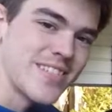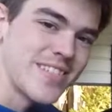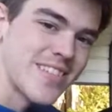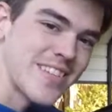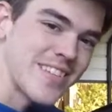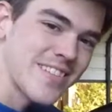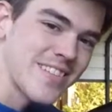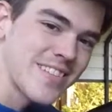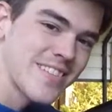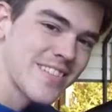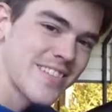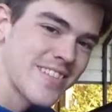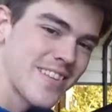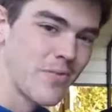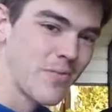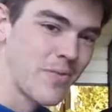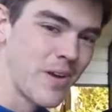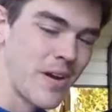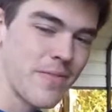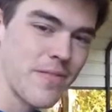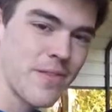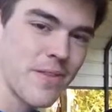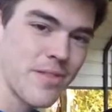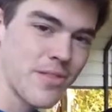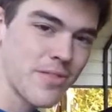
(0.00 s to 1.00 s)
things.
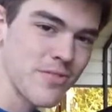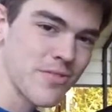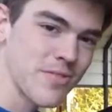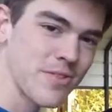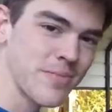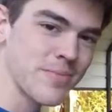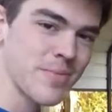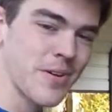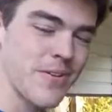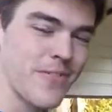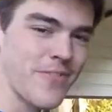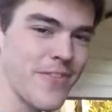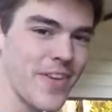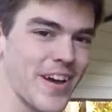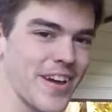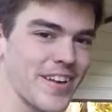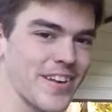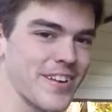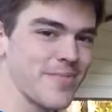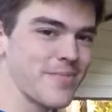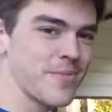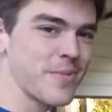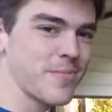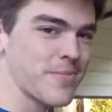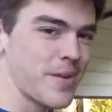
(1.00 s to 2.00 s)
Wherever you threw them, go find
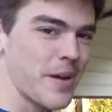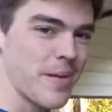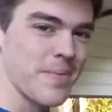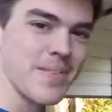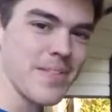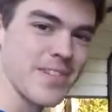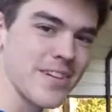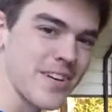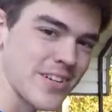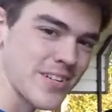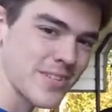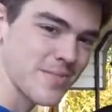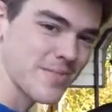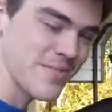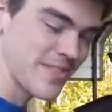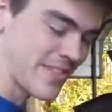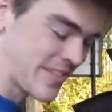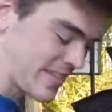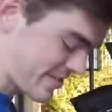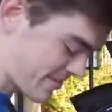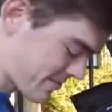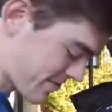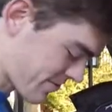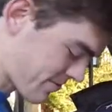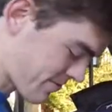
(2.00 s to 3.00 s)
them. You probably lost one,
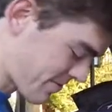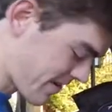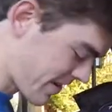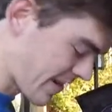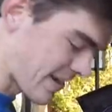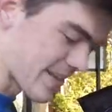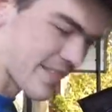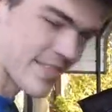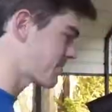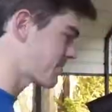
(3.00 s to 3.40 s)
that's great,